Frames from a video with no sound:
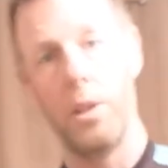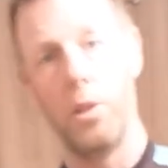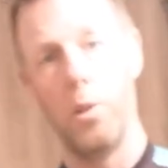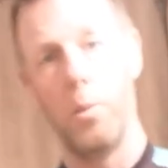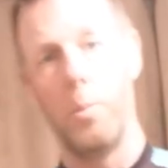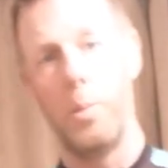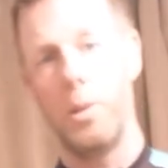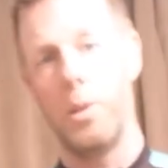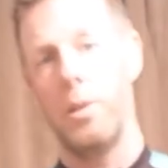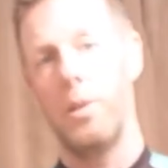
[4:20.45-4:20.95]
The
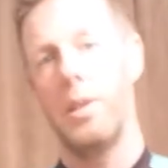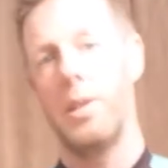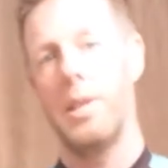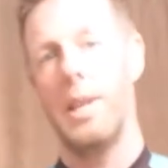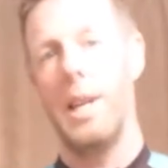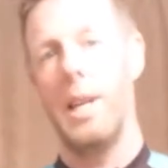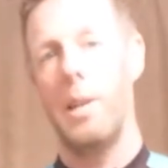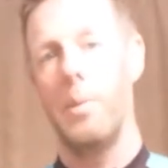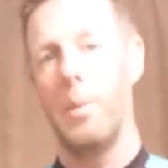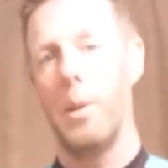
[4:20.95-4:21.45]
numbers on this
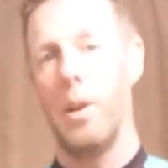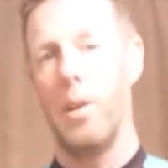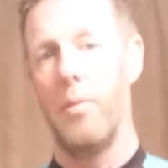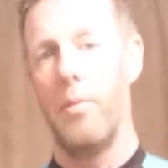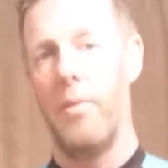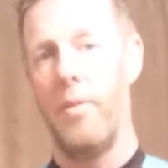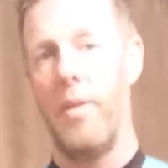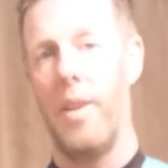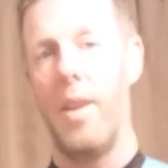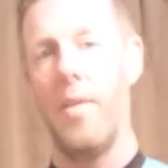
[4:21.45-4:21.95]
helmet are
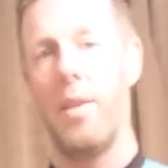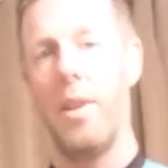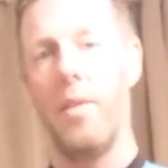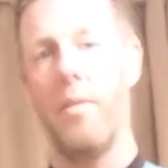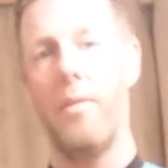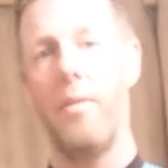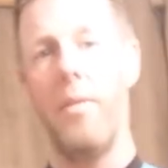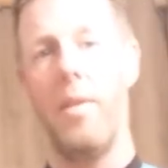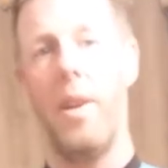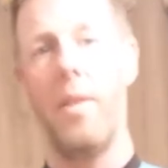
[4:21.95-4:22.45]

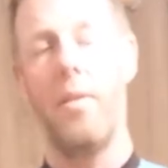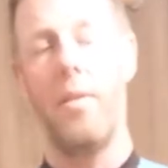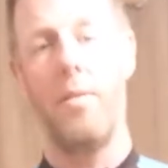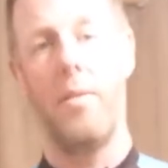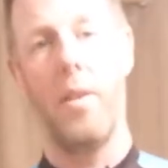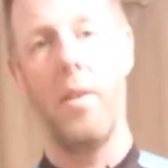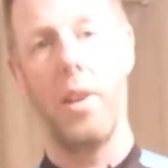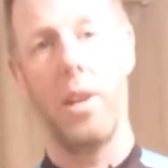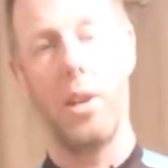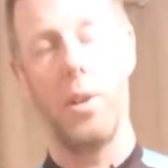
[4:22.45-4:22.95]
very, very,
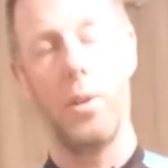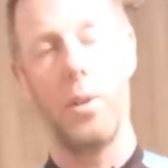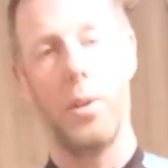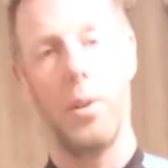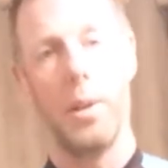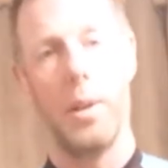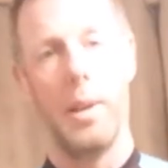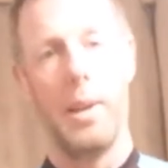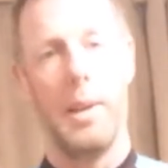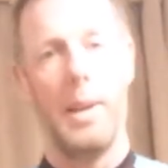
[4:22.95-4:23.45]
very good.